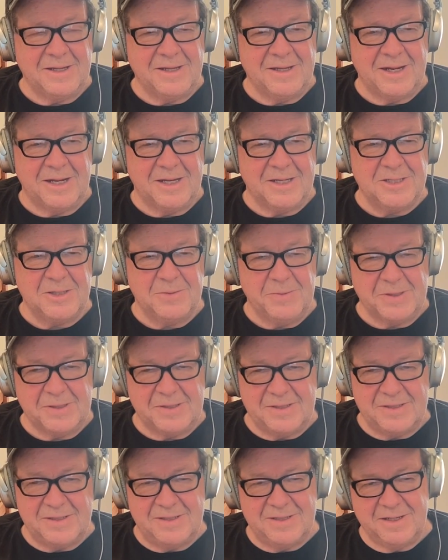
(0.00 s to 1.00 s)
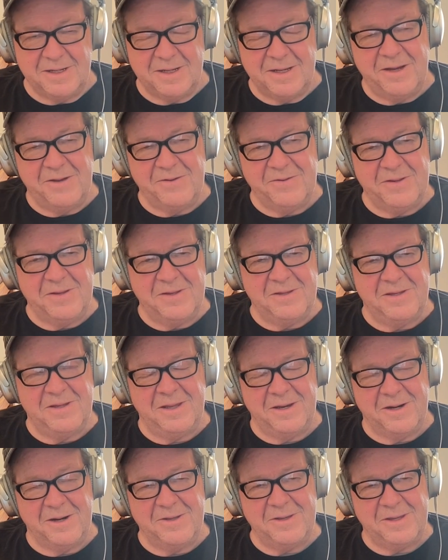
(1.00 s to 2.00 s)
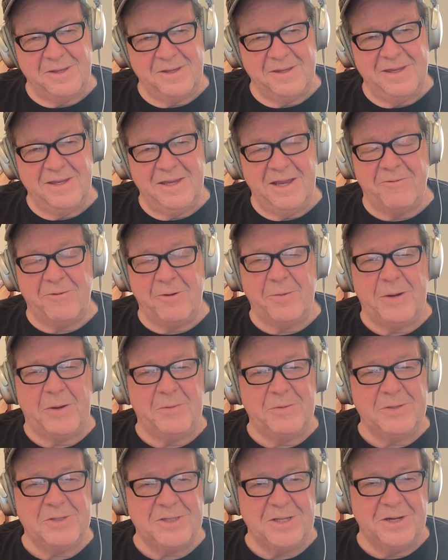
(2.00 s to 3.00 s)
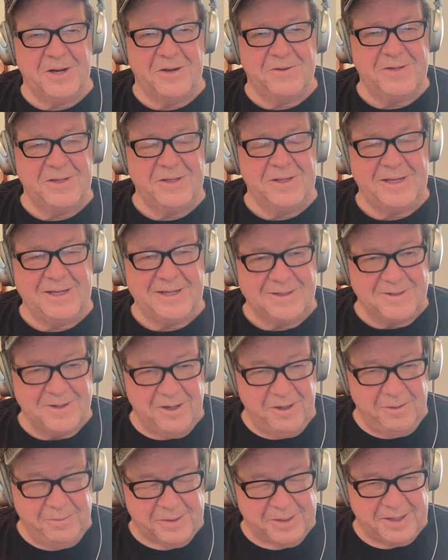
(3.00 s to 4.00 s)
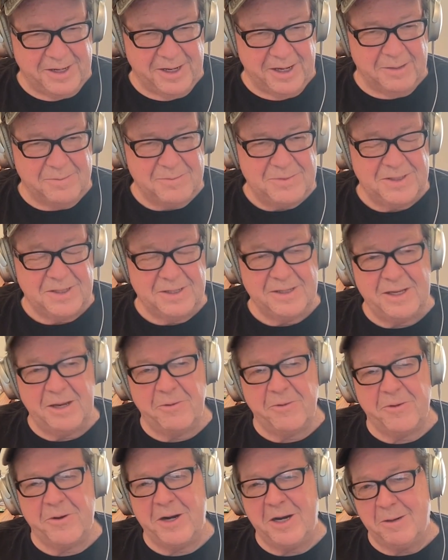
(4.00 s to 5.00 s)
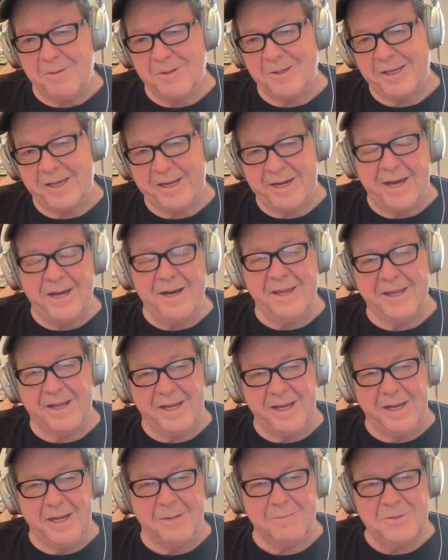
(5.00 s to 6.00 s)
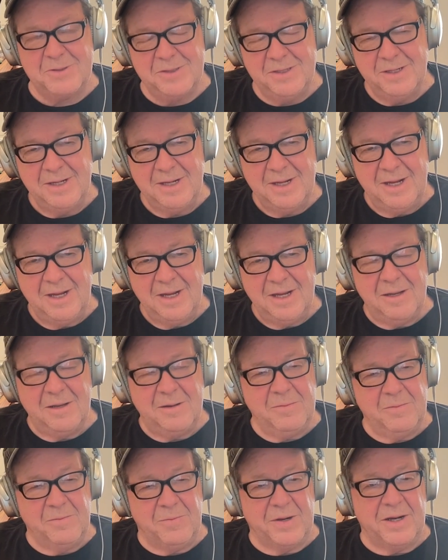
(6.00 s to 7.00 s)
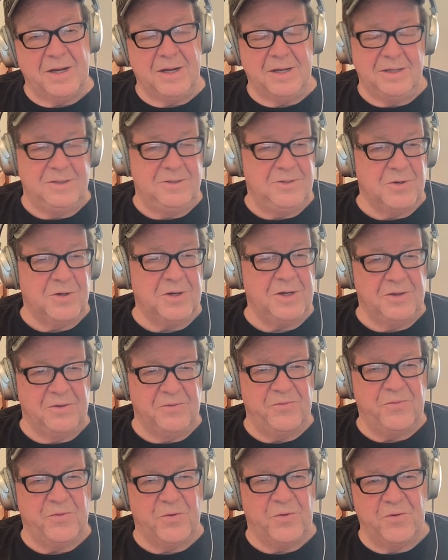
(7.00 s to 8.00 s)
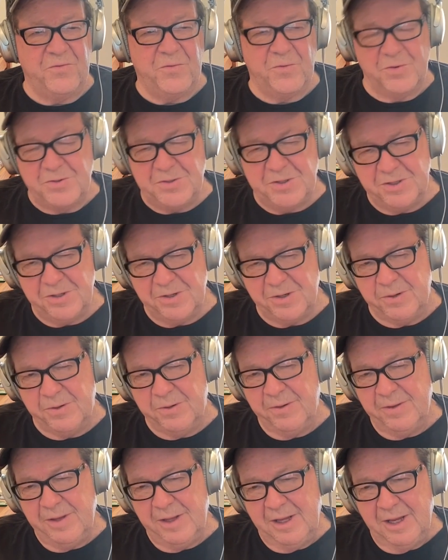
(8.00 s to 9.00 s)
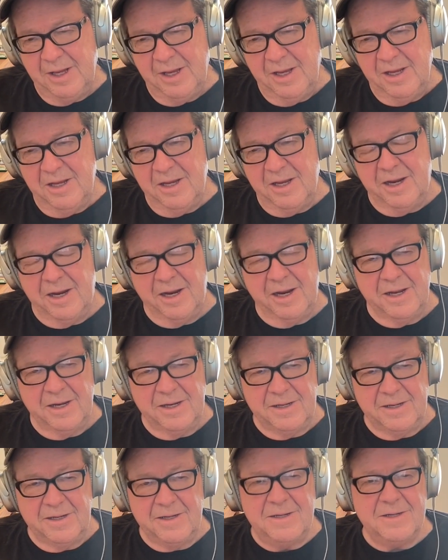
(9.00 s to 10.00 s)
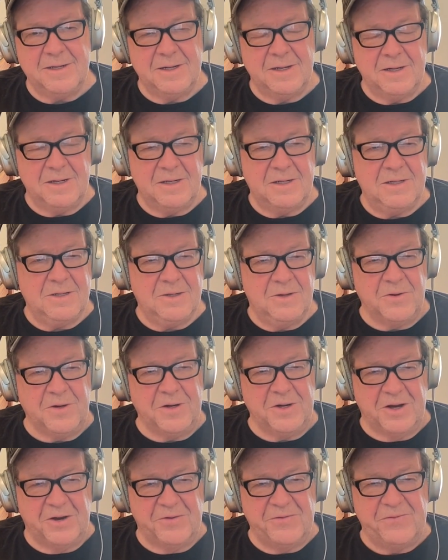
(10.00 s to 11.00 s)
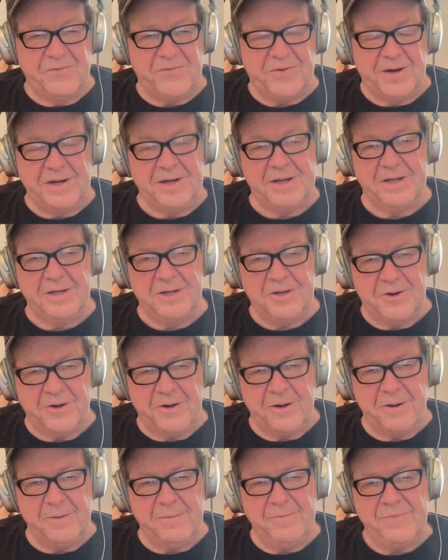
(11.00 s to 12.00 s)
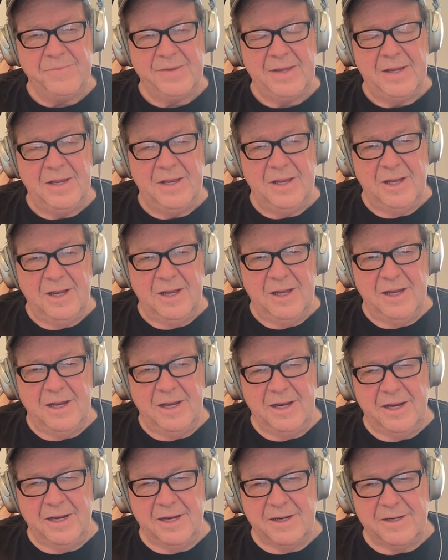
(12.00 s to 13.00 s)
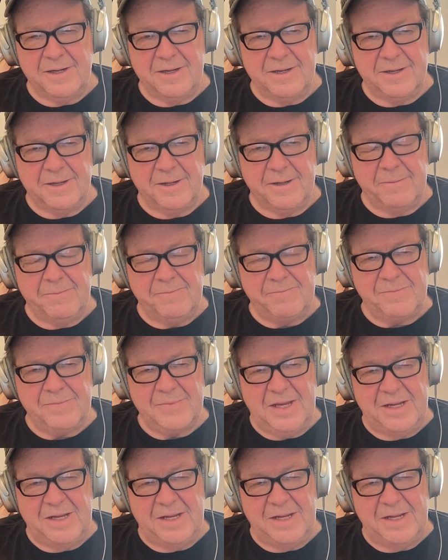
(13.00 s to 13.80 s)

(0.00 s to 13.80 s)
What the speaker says: announcement, that everybody was sent off to the internment camps, and they were able to get out of the camps by joining the 442 and going off and fighting in Europe. And, and